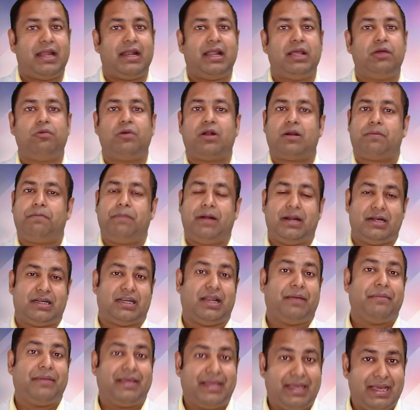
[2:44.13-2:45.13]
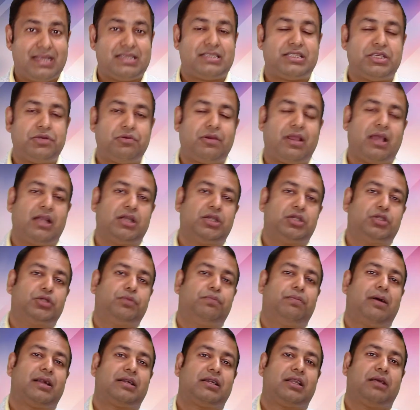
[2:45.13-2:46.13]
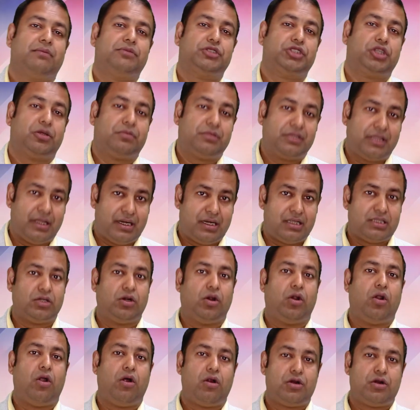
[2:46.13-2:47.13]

Can I work part-time? Yes, you can do part-time job. There are